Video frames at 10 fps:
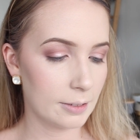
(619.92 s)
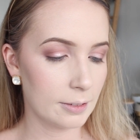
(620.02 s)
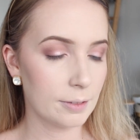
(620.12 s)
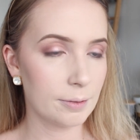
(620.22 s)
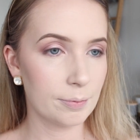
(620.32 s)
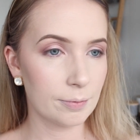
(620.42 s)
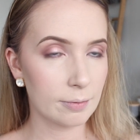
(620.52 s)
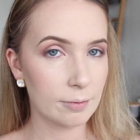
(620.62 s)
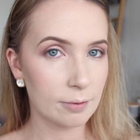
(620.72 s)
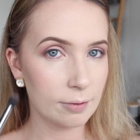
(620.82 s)

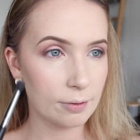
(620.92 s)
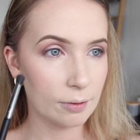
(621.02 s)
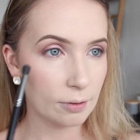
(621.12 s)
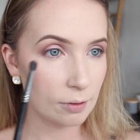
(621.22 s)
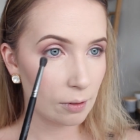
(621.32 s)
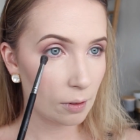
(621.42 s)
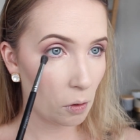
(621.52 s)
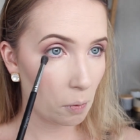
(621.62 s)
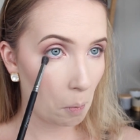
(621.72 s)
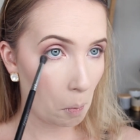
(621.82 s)

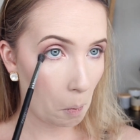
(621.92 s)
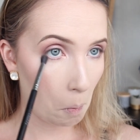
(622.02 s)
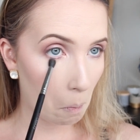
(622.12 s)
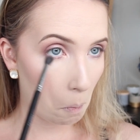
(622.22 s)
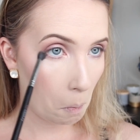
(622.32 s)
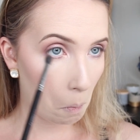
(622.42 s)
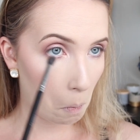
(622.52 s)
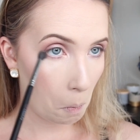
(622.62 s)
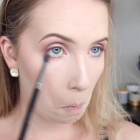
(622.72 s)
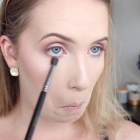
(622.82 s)

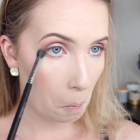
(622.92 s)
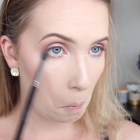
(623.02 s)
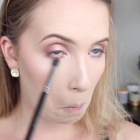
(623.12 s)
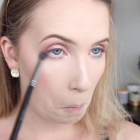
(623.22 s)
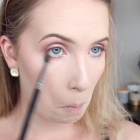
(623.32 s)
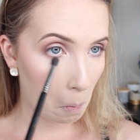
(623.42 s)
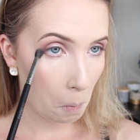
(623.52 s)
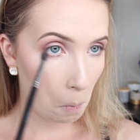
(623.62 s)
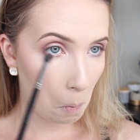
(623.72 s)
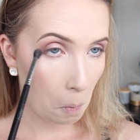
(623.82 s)

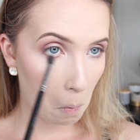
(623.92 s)
No one is speaking in this clip.